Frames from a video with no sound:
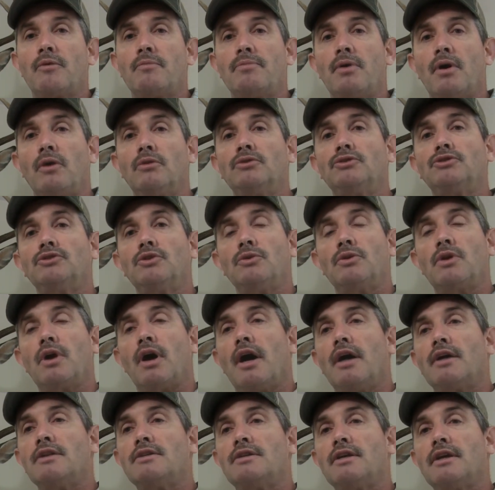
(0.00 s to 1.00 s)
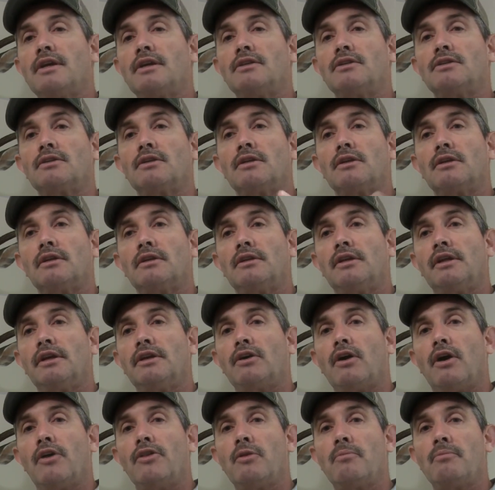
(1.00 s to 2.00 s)
post new content, click
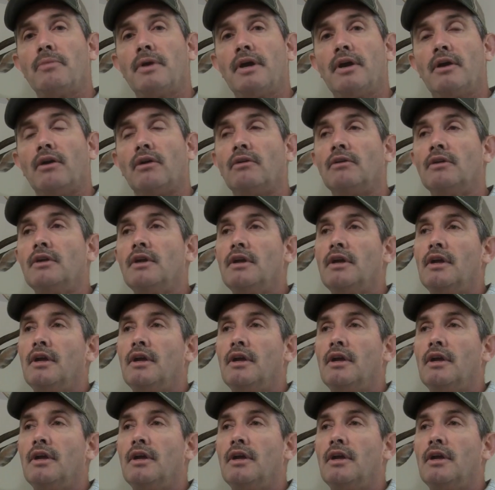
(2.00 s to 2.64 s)
on the bell.